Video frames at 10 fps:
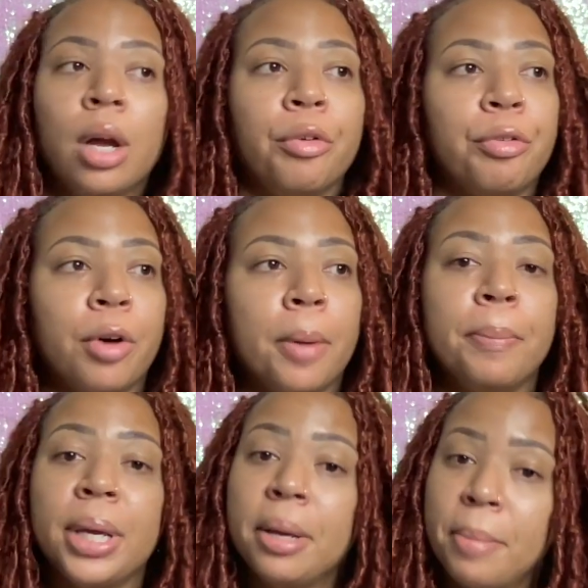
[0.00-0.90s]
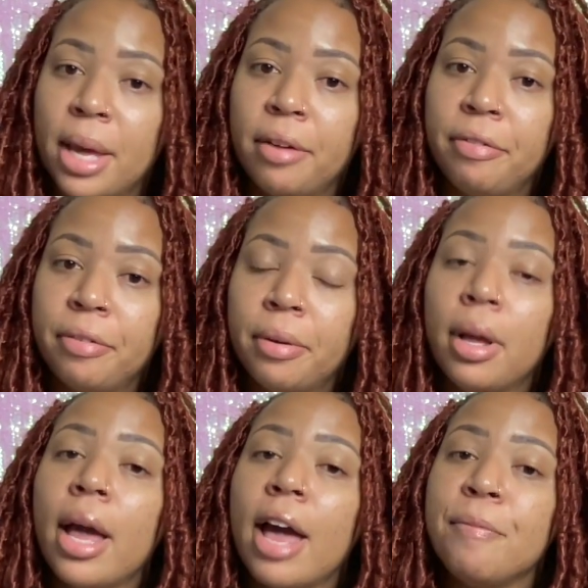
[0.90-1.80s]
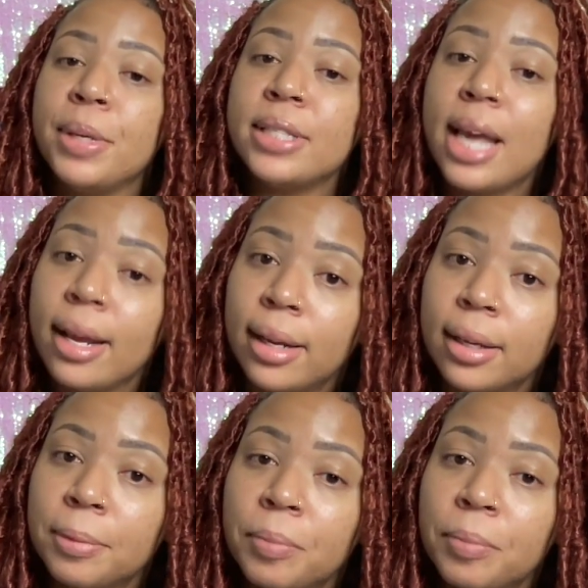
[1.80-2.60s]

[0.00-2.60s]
from BMF have been dating.